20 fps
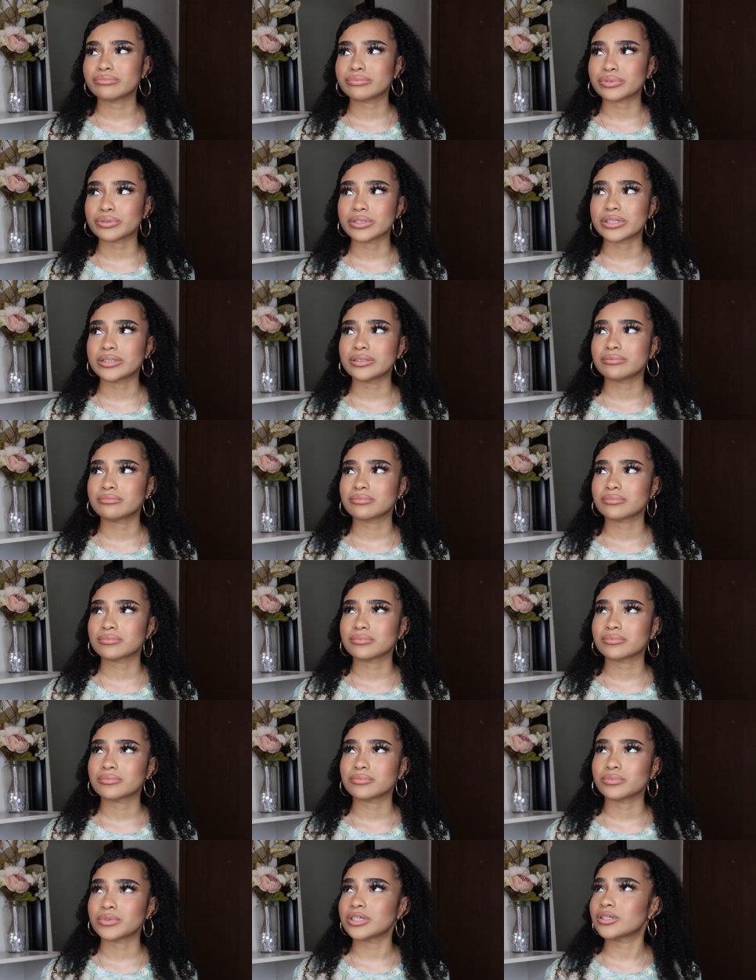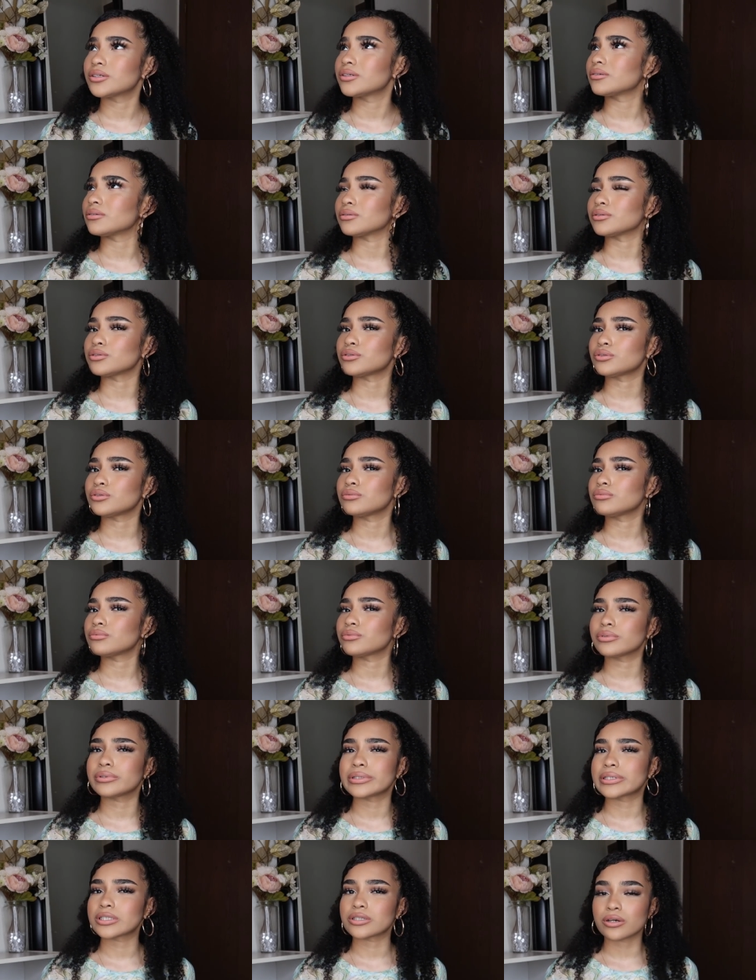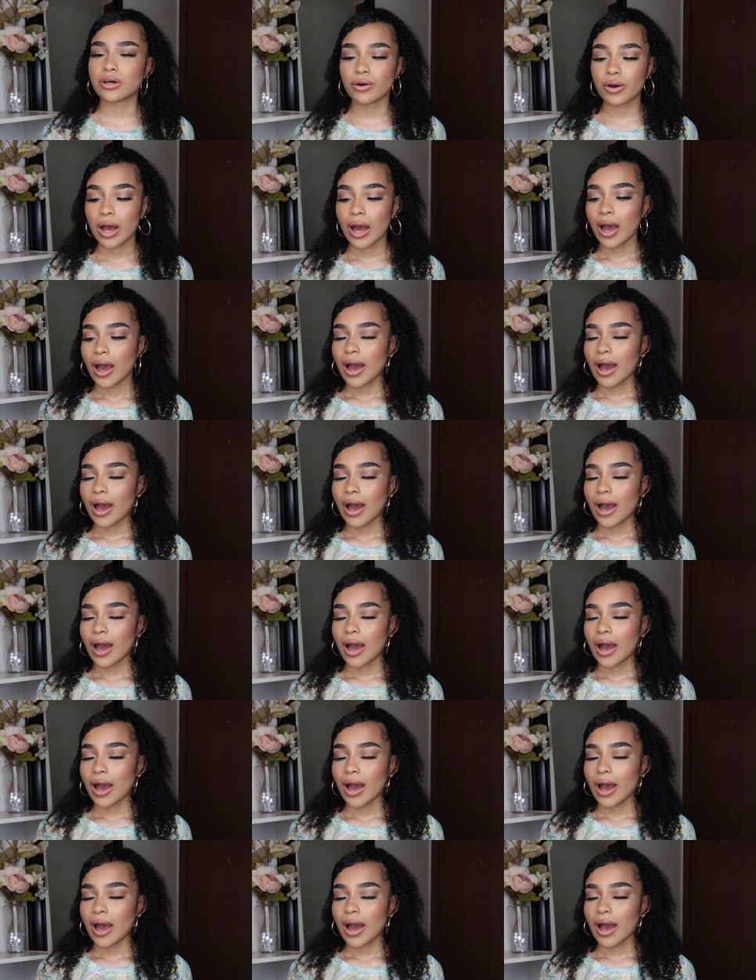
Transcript: three week or two, three weeks ago.